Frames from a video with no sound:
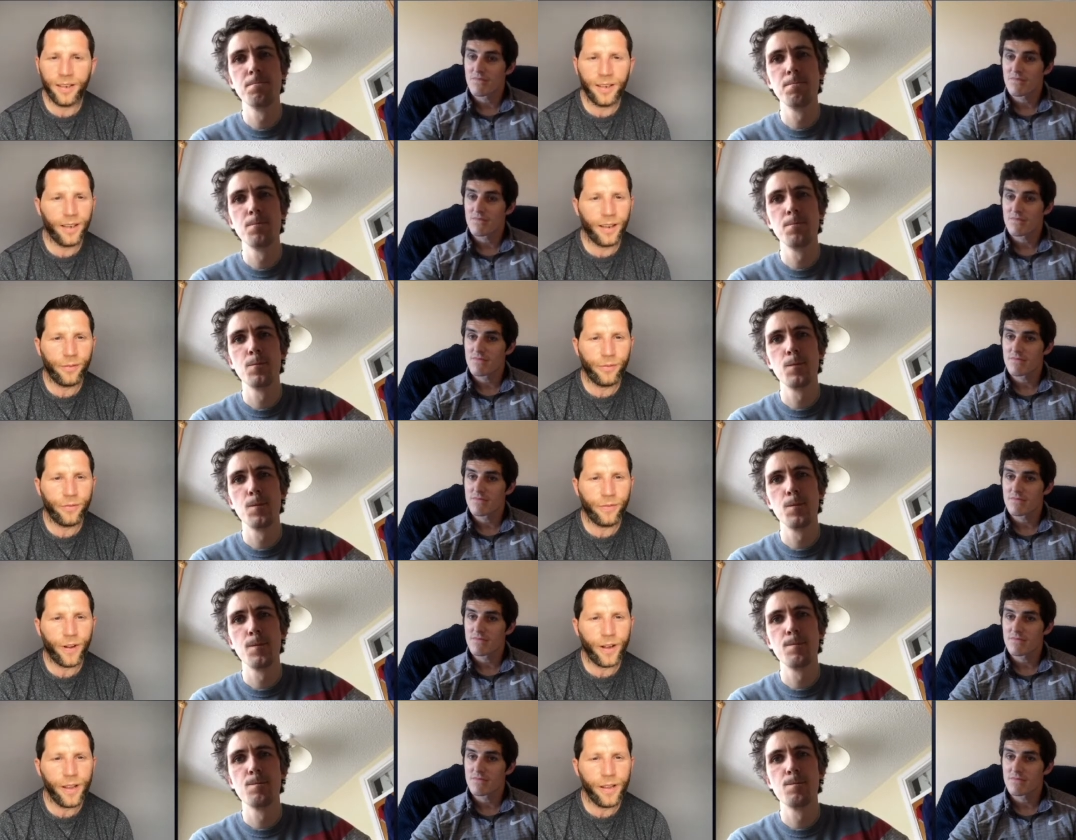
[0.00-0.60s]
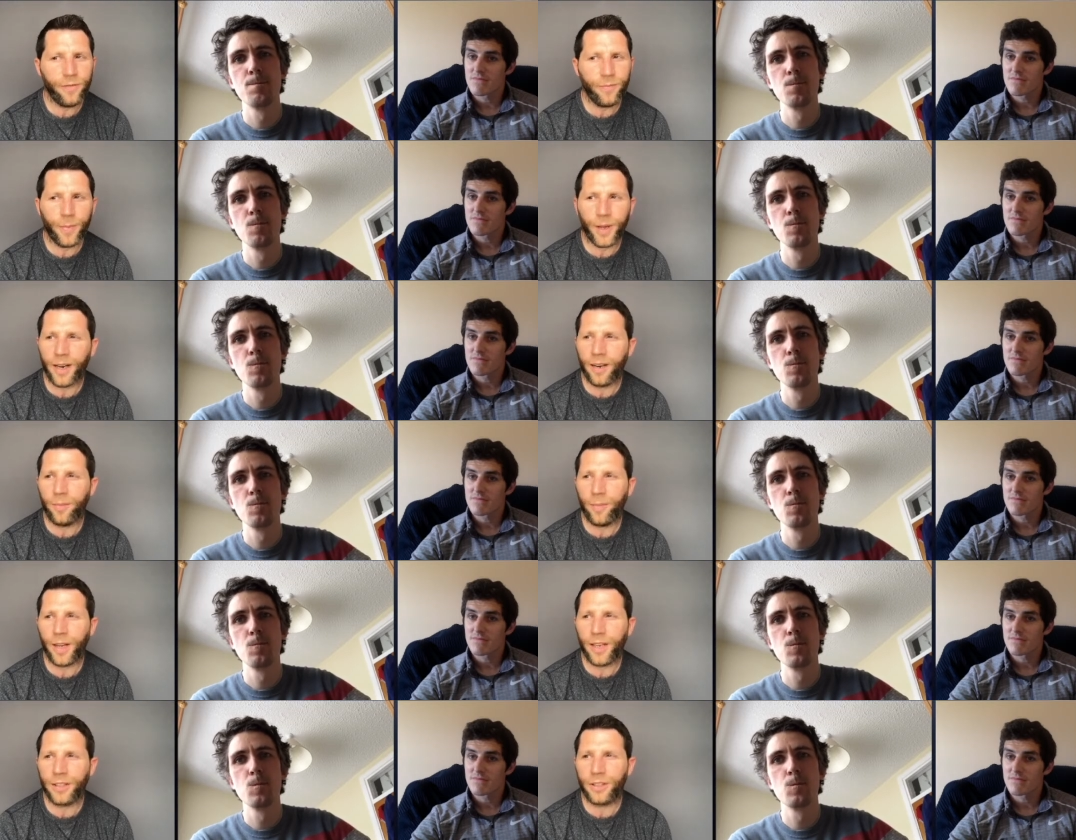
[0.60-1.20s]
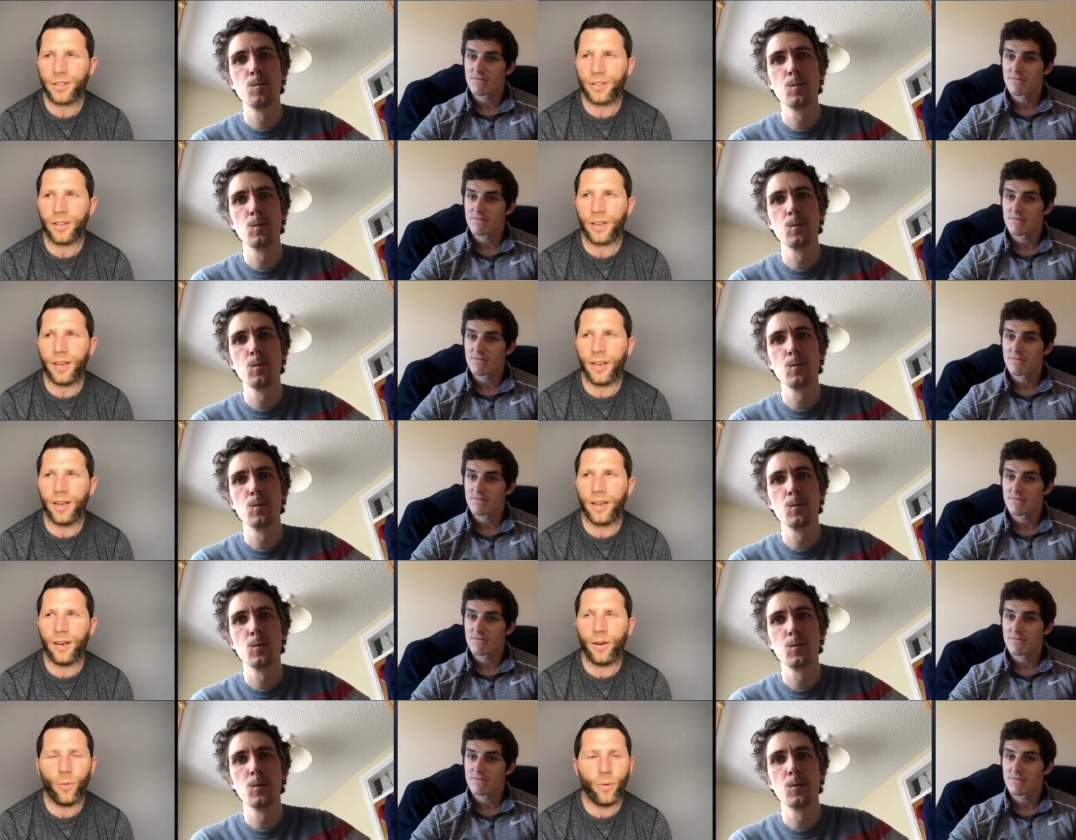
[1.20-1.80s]
Speaker 1: he get five man of the match
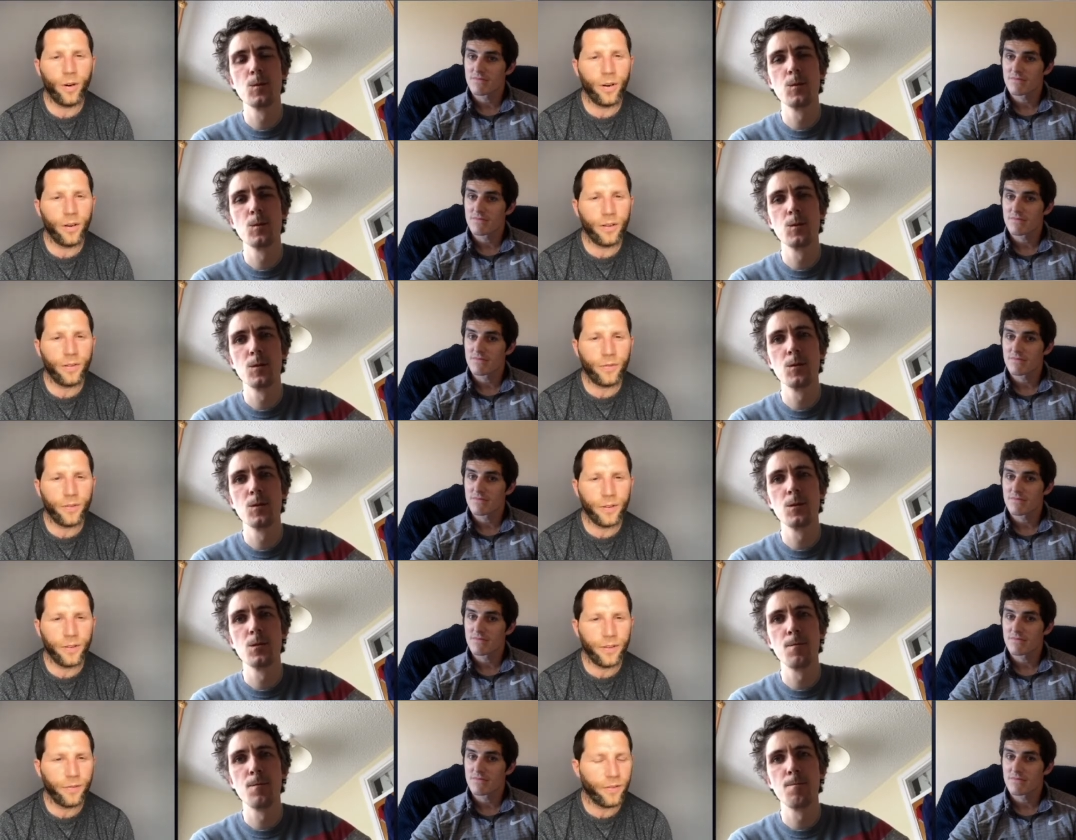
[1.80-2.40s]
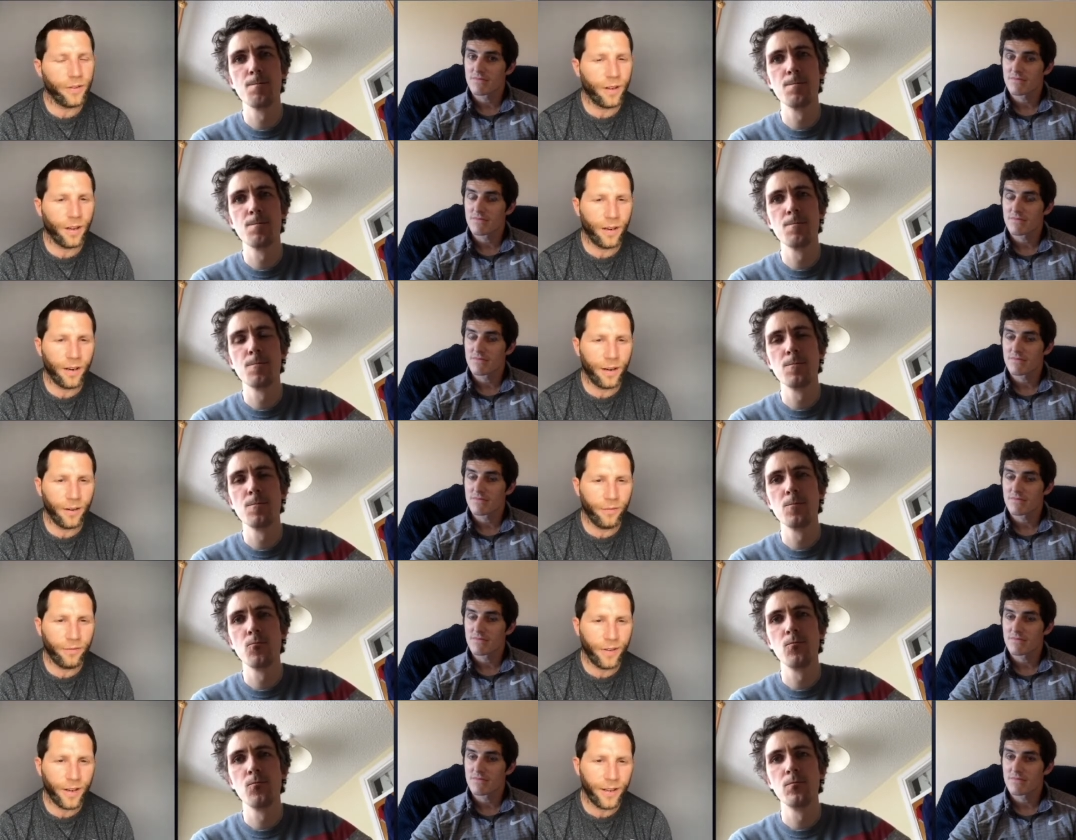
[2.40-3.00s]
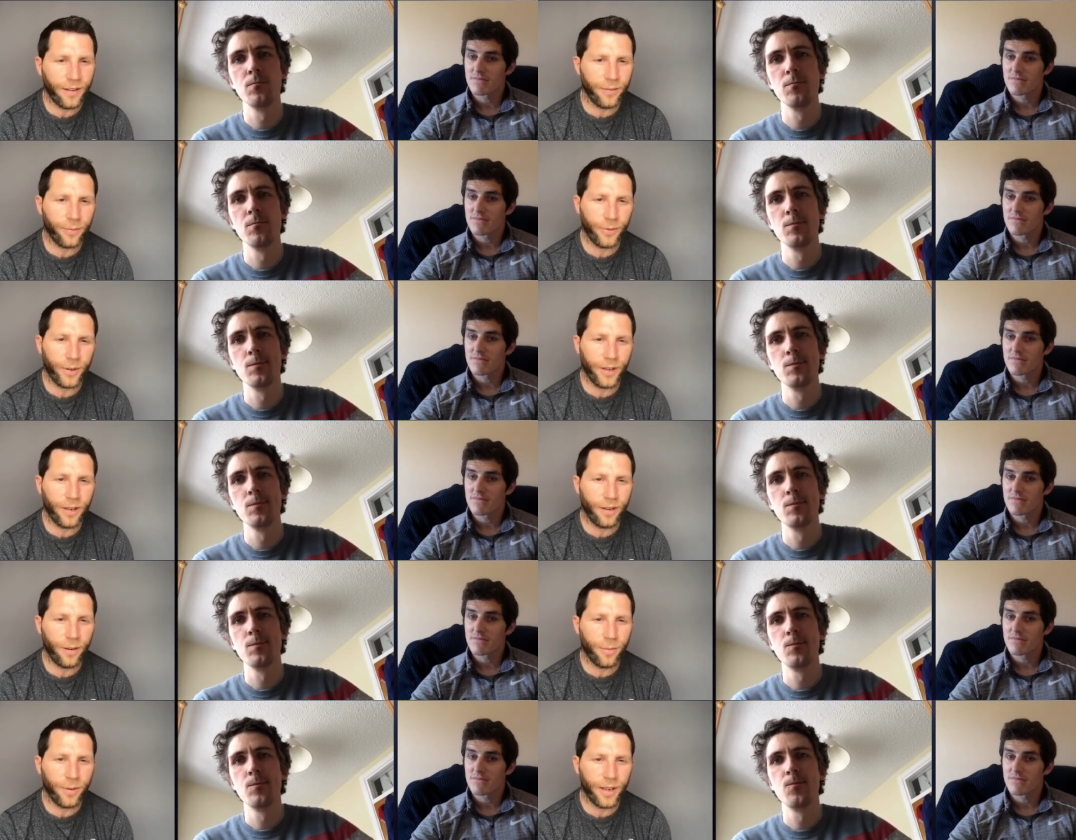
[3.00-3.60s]
uh, awards for different All Ireland finals between
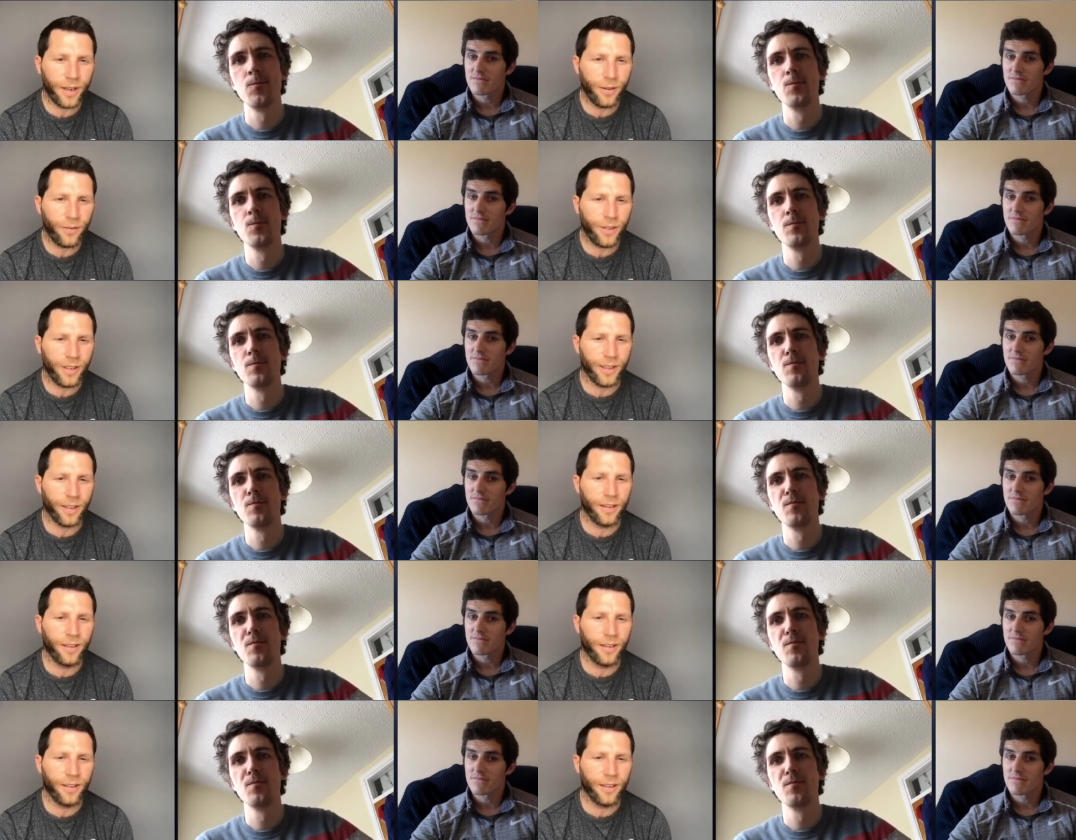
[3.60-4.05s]
club and county?